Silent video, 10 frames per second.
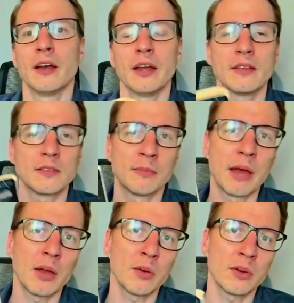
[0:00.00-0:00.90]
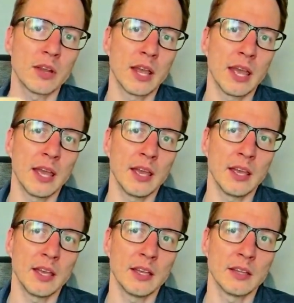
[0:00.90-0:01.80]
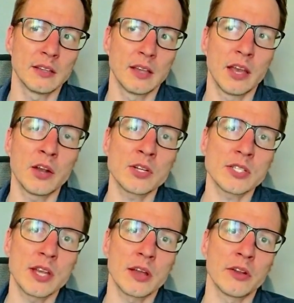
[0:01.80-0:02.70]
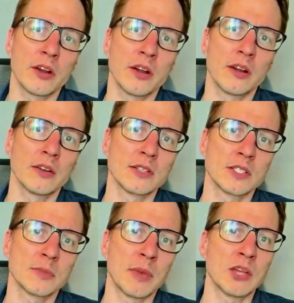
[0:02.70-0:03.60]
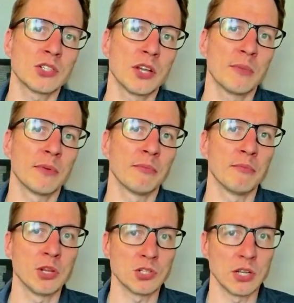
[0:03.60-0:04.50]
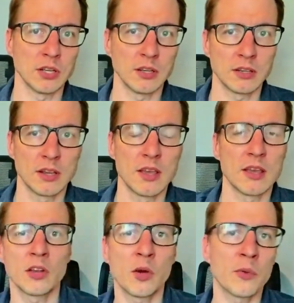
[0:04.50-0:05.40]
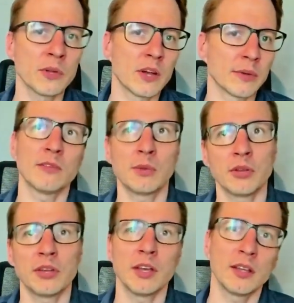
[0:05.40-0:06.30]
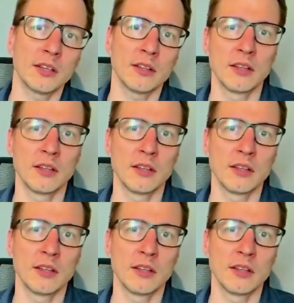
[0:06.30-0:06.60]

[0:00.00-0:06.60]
It's about a interstellar spaceship mission. When we talk about it, building